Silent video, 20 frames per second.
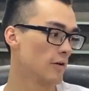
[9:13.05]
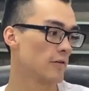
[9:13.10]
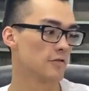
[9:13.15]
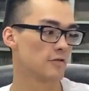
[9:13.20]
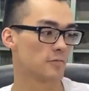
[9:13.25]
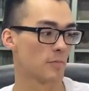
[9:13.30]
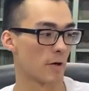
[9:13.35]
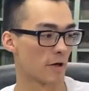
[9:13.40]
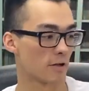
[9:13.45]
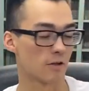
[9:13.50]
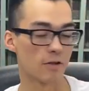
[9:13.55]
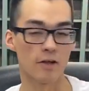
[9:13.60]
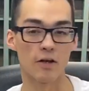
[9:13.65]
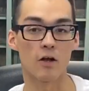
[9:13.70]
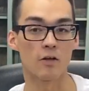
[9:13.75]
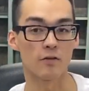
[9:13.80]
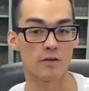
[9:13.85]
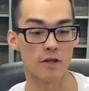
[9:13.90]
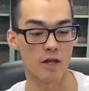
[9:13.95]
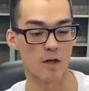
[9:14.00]
speculate
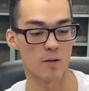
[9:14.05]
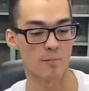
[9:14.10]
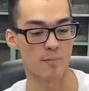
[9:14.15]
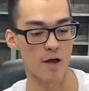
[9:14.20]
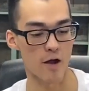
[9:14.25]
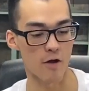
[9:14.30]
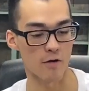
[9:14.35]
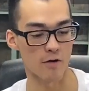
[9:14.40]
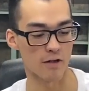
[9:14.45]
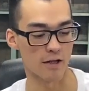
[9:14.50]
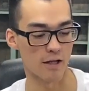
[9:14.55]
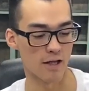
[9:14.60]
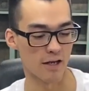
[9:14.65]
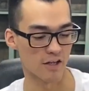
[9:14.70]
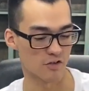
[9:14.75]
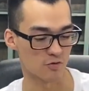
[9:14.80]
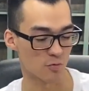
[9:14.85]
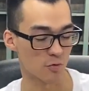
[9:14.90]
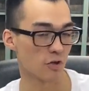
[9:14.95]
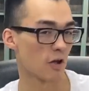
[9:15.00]
all day about it, and
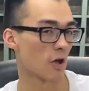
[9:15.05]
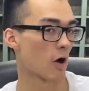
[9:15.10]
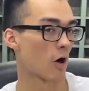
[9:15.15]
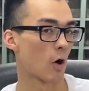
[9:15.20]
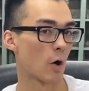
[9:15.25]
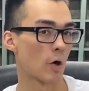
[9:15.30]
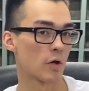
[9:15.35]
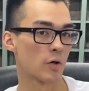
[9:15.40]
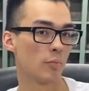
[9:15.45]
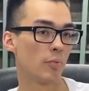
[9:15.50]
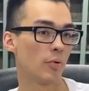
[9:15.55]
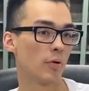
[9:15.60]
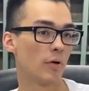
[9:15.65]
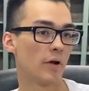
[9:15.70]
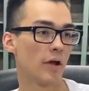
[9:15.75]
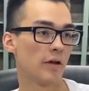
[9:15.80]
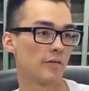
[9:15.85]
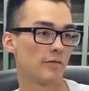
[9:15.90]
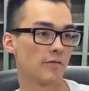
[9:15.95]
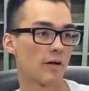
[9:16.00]
it's really hard to
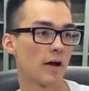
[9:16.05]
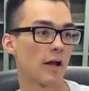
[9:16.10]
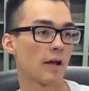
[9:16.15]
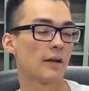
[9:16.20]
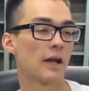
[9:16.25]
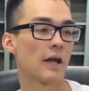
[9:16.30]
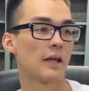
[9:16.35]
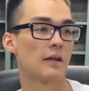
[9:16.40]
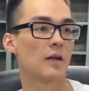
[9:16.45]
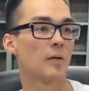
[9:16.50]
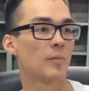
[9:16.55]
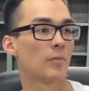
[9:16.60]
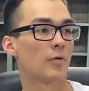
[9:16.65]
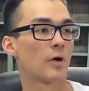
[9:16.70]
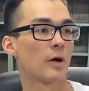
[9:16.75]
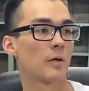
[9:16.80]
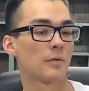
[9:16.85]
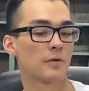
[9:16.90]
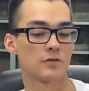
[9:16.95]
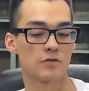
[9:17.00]
put a finite
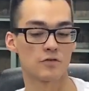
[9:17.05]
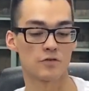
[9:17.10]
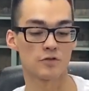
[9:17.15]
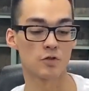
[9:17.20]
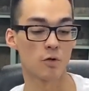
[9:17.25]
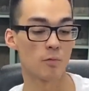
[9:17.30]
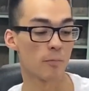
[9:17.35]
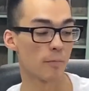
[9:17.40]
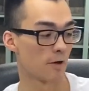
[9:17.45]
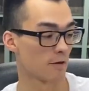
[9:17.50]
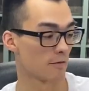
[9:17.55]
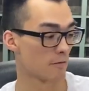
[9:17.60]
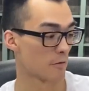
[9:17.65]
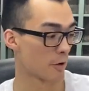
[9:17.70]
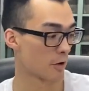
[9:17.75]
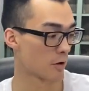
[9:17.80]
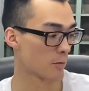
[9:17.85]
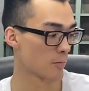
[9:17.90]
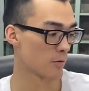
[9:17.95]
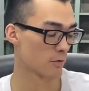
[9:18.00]
number on it because there's so many
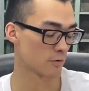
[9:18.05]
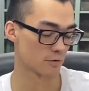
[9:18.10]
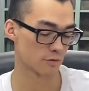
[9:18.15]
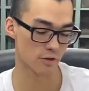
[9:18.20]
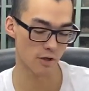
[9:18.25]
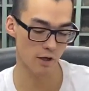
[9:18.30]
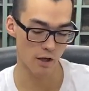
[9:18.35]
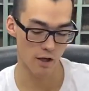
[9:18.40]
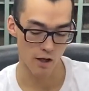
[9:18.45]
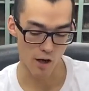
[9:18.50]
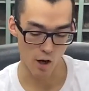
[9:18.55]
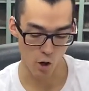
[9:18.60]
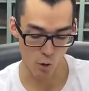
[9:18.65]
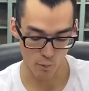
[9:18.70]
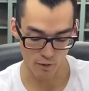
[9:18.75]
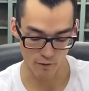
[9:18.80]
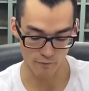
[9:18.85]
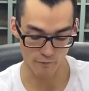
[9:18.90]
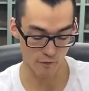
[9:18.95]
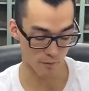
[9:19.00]
variables.
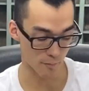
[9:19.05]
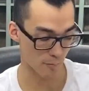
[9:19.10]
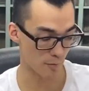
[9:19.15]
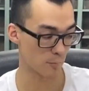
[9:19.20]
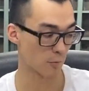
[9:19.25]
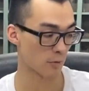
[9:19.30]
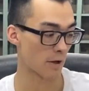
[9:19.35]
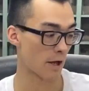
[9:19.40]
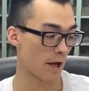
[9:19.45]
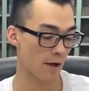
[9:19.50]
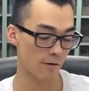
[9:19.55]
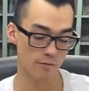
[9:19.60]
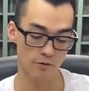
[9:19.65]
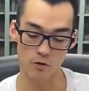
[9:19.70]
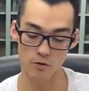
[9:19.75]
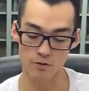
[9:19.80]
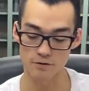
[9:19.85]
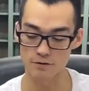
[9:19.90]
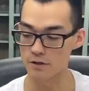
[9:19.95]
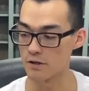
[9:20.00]
However, people have
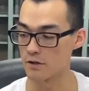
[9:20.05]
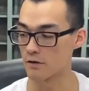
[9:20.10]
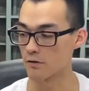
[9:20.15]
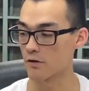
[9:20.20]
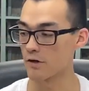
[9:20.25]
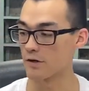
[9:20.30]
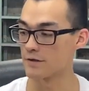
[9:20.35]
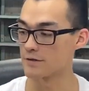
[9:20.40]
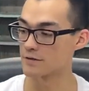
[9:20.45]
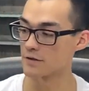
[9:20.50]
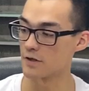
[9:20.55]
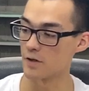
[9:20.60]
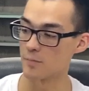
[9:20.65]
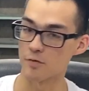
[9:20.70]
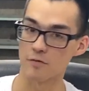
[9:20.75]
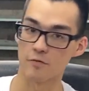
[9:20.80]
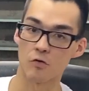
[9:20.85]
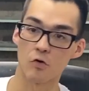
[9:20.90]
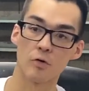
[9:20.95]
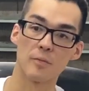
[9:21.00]
noticed an increase in
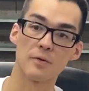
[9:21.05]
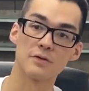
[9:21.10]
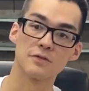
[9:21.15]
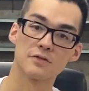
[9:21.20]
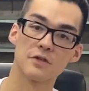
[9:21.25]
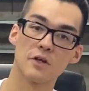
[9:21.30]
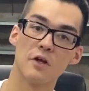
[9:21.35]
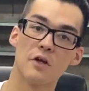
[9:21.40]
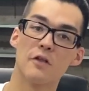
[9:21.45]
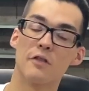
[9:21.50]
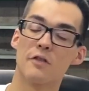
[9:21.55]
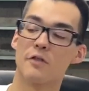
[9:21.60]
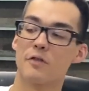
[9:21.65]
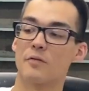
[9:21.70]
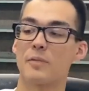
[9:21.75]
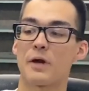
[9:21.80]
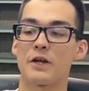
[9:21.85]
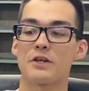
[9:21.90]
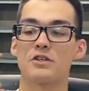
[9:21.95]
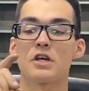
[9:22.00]
performance
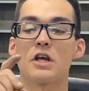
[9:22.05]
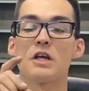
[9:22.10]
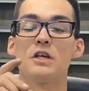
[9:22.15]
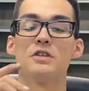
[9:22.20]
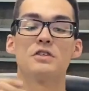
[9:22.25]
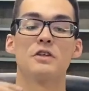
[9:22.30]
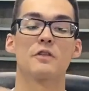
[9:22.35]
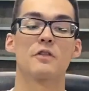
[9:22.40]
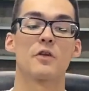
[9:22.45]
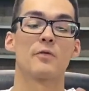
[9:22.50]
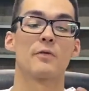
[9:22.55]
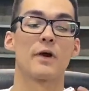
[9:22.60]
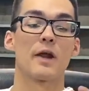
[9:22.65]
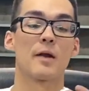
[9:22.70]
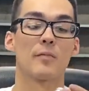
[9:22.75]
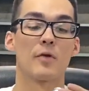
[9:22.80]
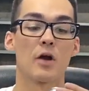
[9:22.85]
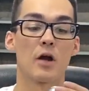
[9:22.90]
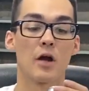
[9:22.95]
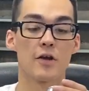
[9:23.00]
by changing their
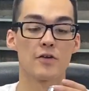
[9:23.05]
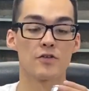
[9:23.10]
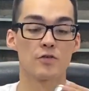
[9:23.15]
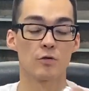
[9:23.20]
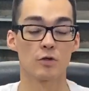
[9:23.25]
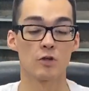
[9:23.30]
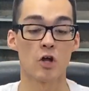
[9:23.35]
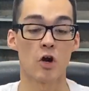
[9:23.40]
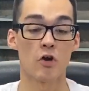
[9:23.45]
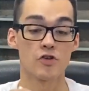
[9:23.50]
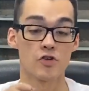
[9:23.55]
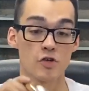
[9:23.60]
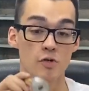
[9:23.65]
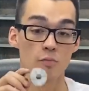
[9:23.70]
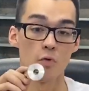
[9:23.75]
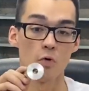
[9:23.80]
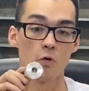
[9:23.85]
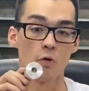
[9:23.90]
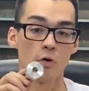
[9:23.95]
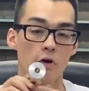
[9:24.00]
ramrod to a larger
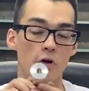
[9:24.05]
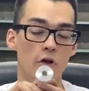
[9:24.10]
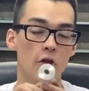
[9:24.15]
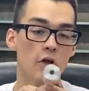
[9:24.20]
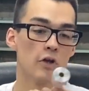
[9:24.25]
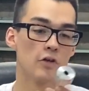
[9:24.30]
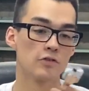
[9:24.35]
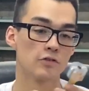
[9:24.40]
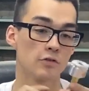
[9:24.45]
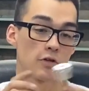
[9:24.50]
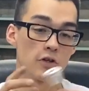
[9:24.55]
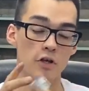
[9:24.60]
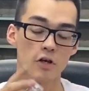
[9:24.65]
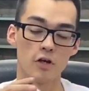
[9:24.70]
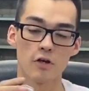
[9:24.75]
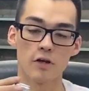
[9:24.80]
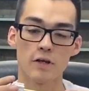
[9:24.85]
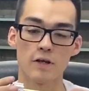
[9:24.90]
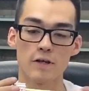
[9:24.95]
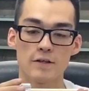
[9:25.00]
bore. So
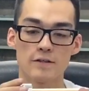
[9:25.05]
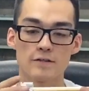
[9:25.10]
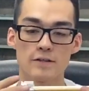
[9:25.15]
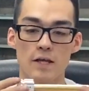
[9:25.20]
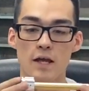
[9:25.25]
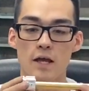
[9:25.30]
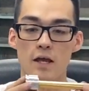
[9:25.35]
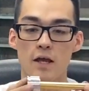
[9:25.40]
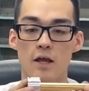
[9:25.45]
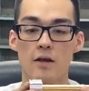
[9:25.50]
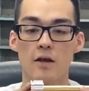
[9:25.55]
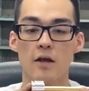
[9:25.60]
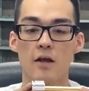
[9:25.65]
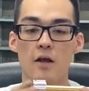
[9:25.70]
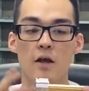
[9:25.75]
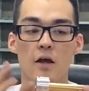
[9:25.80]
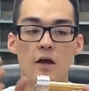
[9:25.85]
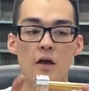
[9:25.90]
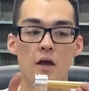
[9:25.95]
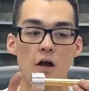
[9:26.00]
here is
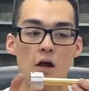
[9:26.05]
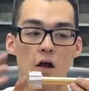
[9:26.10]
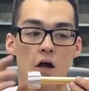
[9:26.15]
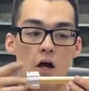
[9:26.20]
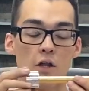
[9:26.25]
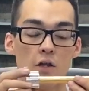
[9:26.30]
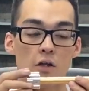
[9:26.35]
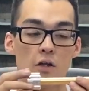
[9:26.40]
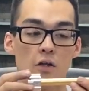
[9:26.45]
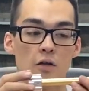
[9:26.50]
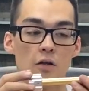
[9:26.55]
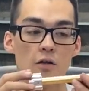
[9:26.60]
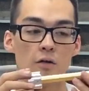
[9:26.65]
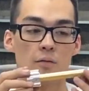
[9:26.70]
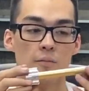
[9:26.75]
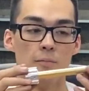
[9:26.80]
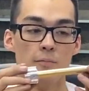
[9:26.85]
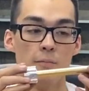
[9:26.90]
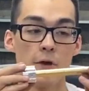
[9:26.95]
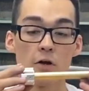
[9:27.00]
a
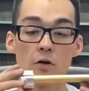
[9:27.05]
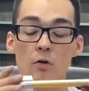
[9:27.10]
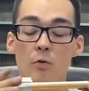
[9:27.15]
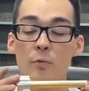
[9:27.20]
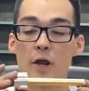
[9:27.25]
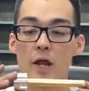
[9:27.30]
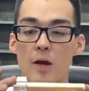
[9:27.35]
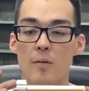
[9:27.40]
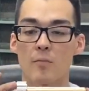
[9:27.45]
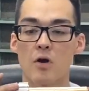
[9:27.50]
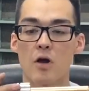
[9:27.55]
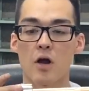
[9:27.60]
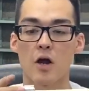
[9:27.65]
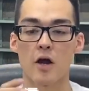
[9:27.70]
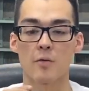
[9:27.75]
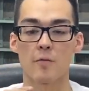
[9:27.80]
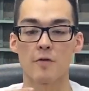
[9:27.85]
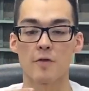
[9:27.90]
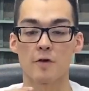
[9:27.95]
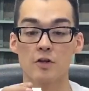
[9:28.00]
metal
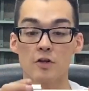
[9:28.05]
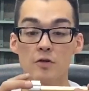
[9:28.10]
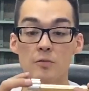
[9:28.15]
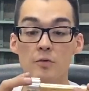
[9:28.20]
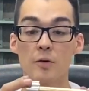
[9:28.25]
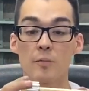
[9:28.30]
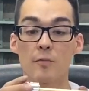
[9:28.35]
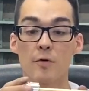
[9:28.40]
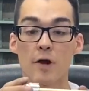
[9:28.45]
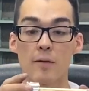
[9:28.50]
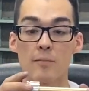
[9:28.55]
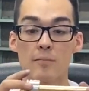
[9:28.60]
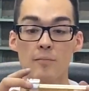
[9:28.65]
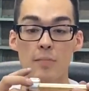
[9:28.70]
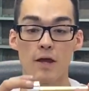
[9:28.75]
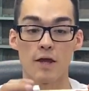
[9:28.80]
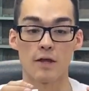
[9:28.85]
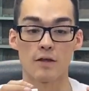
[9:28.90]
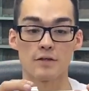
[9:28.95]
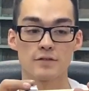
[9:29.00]
ramrod with an aluminum ram
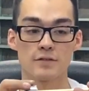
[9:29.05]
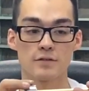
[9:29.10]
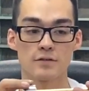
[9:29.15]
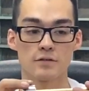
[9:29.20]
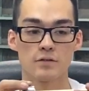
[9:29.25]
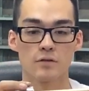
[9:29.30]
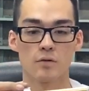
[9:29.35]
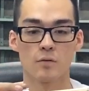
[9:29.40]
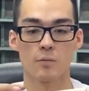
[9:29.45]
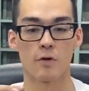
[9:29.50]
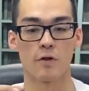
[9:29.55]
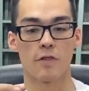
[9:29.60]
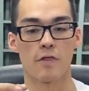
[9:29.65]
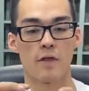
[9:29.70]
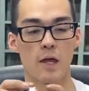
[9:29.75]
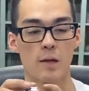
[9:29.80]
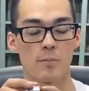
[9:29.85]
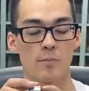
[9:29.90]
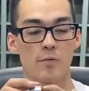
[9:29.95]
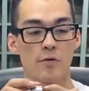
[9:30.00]
base with
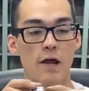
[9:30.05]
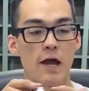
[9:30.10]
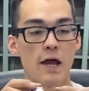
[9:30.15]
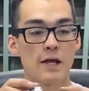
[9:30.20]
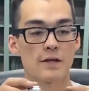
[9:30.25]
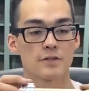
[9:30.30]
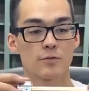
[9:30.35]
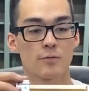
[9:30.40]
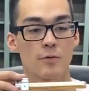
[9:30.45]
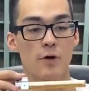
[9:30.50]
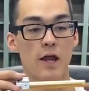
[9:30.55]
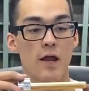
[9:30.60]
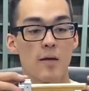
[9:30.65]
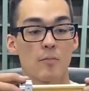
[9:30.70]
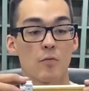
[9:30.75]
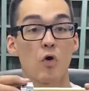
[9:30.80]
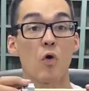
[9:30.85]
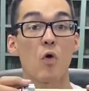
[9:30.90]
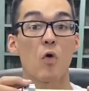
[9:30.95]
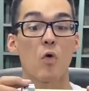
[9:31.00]
a brass
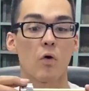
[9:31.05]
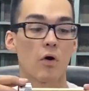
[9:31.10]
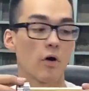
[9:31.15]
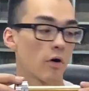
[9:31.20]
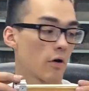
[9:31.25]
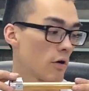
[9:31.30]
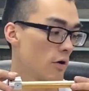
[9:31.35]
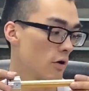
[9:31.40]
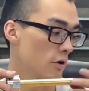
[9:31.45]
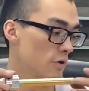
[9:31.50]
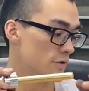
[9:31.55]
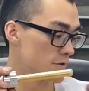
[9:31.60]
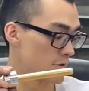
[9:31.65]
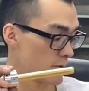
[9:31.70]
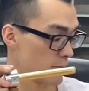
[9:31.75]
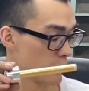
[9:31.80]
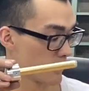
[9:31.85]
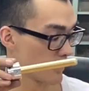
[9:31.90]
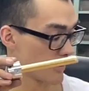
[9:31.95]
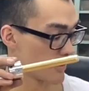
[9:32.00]
ram core.
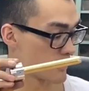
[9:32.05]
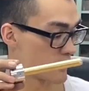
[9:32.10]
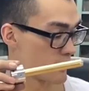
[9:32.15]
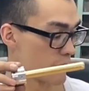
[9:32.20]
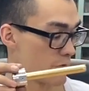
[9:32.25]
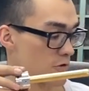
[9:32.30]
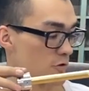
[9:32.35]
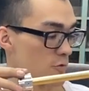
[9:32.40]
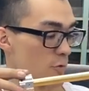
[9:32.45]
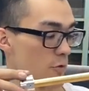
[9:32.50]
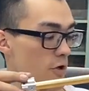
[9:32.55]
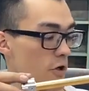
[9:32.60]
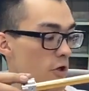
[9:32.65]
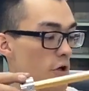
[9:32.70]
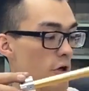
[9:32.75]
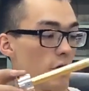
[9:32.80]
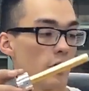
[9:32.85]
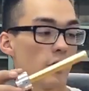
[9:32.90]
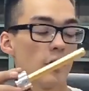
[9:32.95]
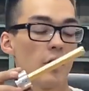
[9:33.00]
Similar to this one
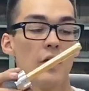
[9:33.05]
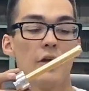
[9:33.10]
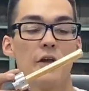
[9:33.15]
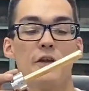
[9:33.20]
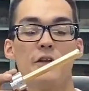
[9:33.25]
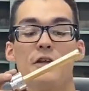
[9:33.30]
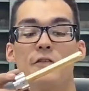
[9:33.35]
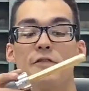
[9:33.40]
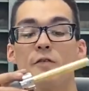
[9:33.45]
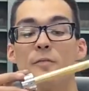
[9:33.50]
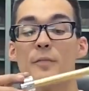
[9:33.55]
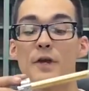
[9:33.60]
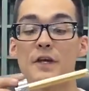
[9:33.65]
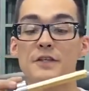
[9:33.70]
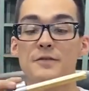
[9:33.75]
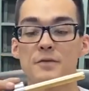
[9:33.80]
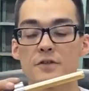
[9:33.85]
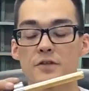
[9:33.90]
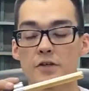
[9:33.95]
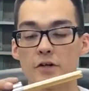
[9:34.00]
here, different
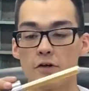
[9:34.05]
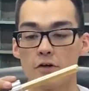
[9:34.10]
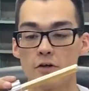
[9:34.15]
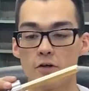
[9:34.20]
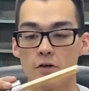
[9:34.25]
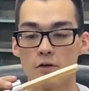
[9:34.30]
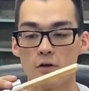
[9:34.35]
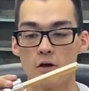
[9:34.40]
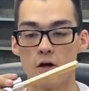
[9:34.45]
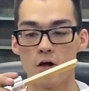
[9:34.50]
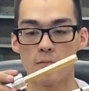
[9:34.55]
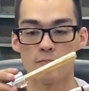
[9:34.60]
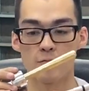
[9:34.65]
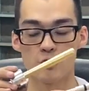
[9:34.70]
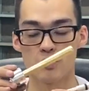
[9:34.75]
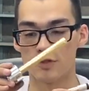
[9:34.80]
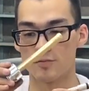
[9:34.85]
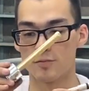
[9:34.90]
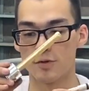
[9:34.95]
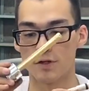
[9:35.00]
base material,
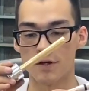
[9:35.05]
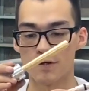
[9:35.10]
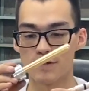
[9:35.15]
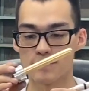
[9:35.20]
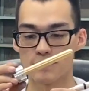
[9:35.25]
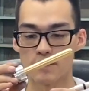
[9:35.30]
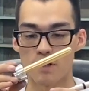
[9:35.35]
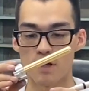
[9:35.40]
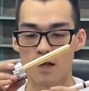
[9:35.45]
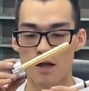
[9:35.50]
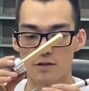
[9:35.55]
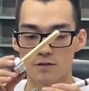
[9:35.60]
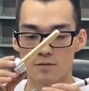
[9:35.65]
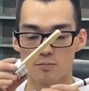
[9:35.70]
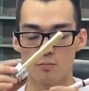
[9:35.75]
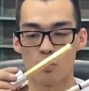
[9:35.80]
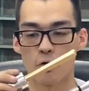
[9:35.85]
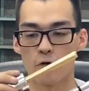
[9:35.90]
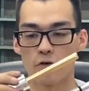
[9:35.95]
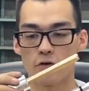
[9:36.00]
just because it
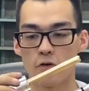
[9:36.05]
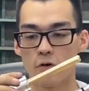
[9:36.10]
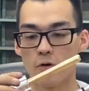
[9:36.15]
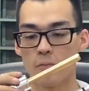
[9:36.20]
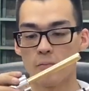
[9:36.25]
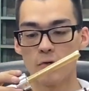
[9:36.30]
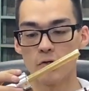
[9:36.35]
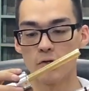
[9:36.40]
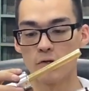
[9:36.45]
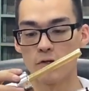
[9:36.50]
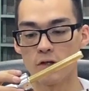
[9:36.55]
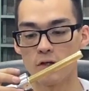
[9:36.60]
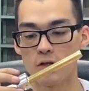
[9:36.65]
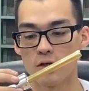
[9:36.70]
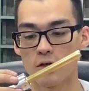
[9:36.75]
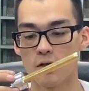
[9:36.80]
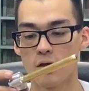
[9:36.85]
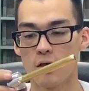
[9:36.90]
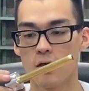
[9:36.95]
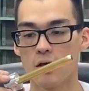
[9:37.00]
has more durability
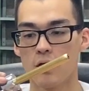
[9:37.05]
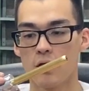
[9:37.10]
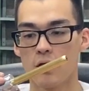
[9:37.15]
and